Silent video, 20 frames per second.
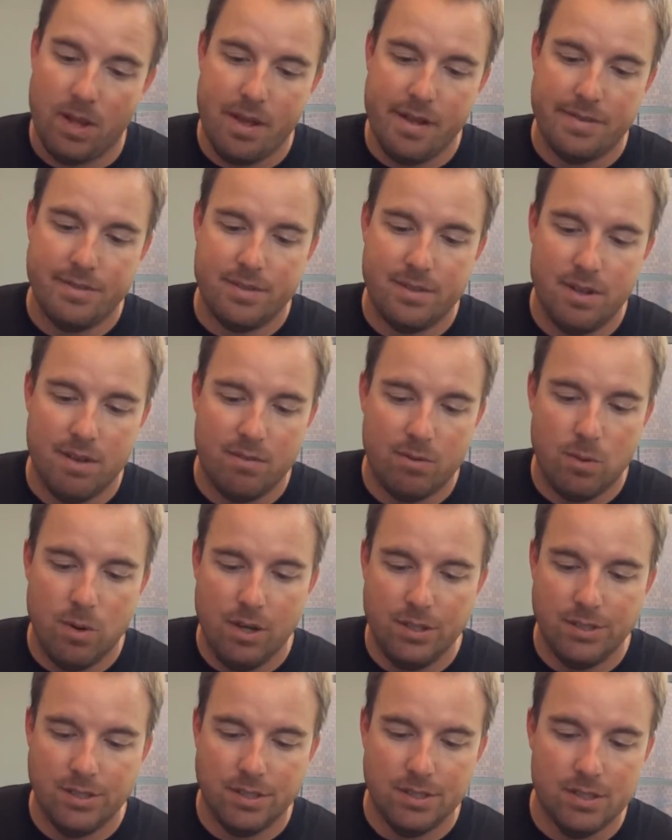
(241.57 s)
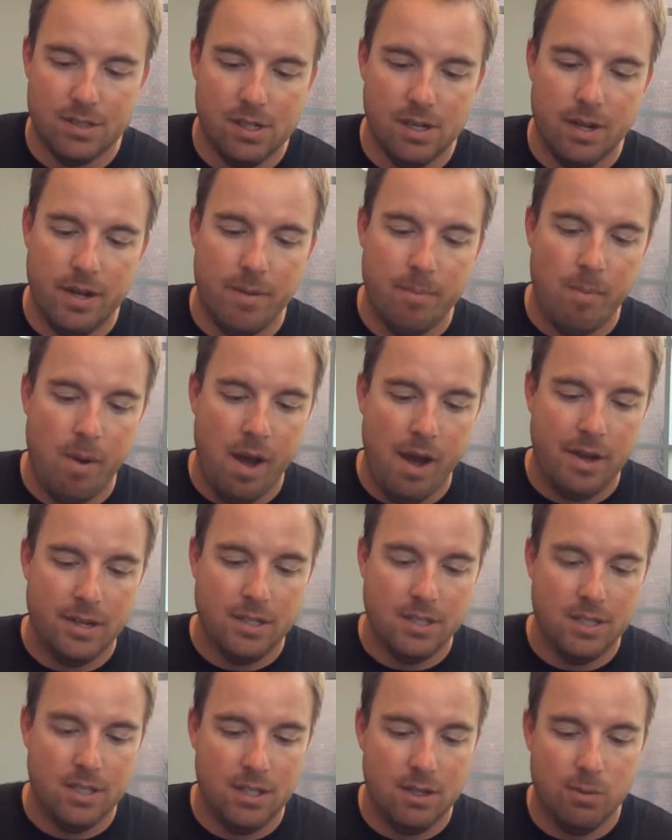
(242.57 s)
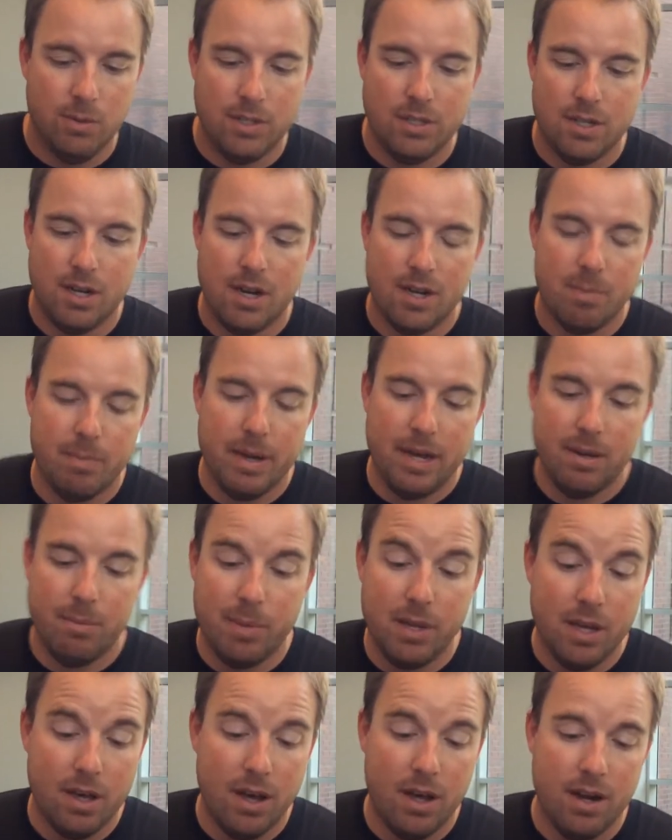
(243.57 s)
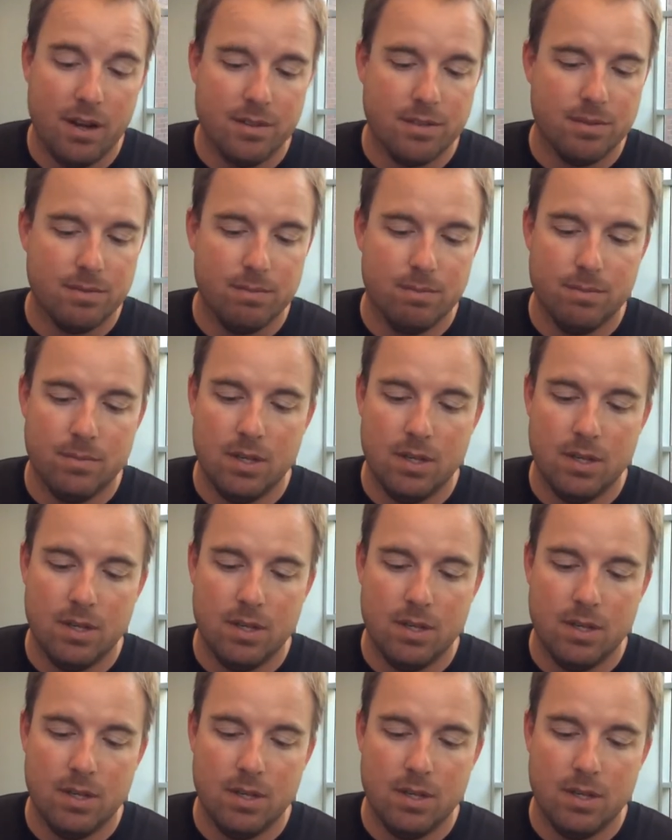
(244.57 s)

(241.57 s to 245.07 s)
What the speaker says: That's a tough question. You know, we talk about, be honest,